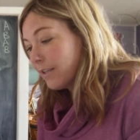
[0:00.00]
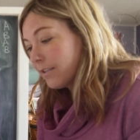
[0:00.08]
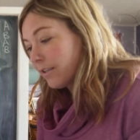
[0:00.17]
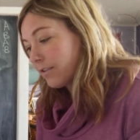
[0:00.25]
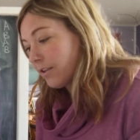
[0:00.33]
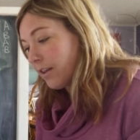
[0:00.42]

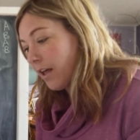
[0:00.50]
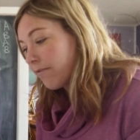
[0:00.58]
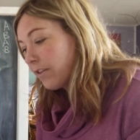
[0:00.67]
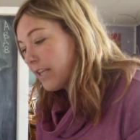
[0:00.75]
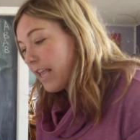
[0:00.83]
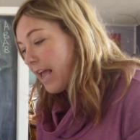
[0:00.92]
Does
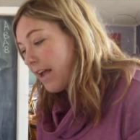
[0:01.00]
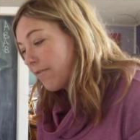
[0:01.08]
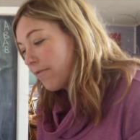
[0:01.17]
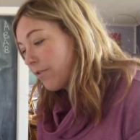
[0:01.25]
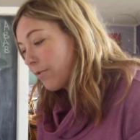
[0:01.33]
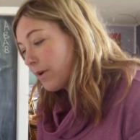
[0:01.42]
lovely
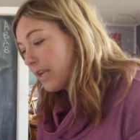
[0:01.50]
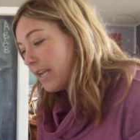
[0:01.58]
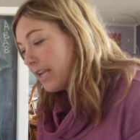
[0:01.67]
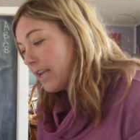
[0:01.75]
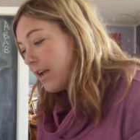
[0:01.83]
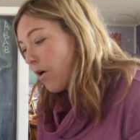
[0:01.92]
have
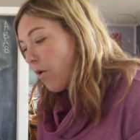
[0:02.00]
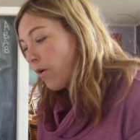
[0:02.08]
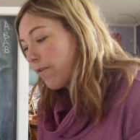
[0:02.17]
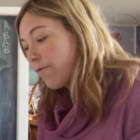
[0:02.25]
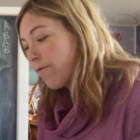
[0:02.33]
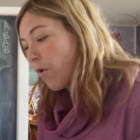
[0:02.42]
3
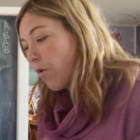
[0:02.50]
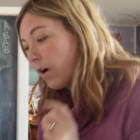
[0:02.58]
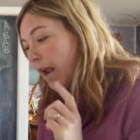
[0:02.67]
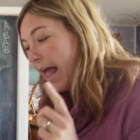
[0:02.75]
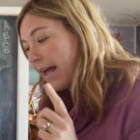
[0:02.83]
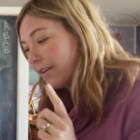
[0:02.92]
or
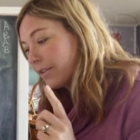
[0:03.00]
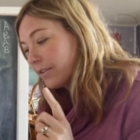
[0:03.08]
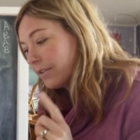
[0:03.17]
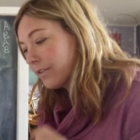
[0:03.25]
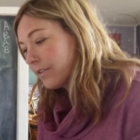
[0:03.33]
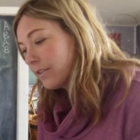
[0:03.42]
4
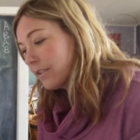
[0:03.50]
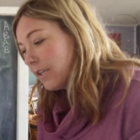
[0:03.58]
L's?